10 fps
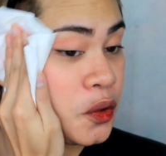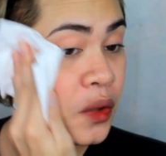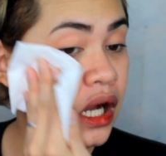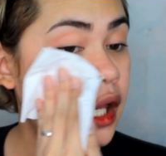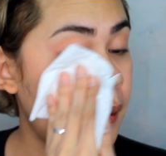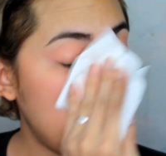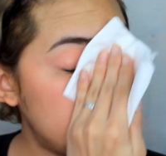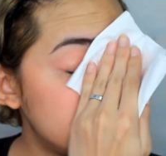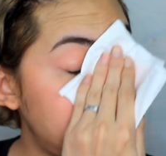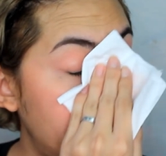huwag kayo
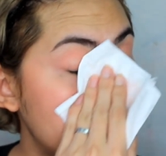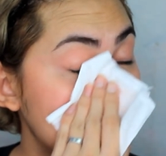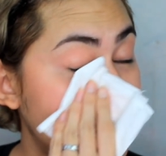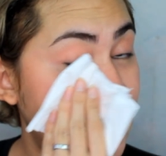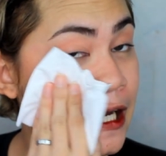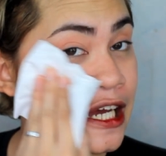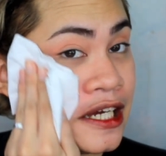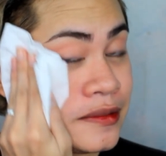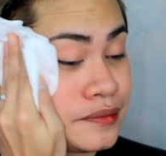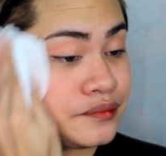mag-expect na
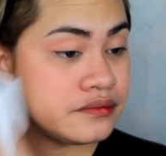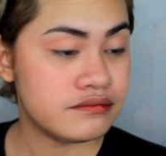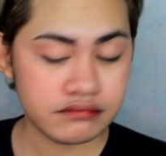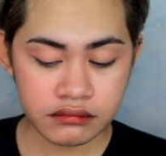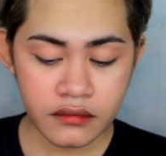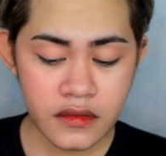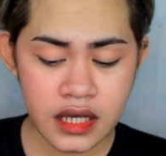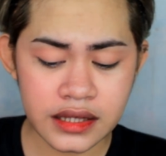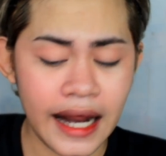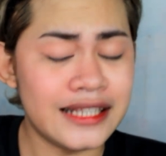
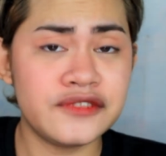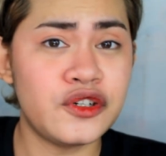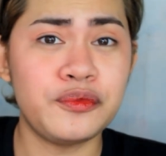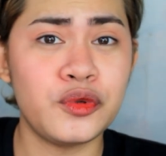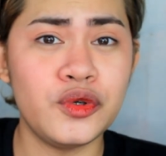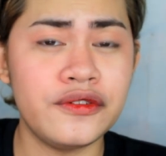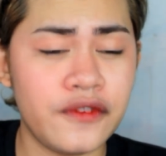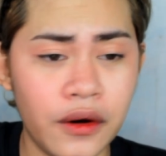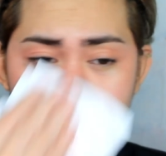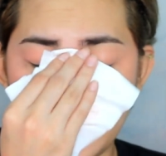transfer proof
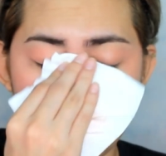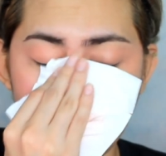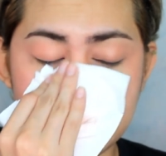or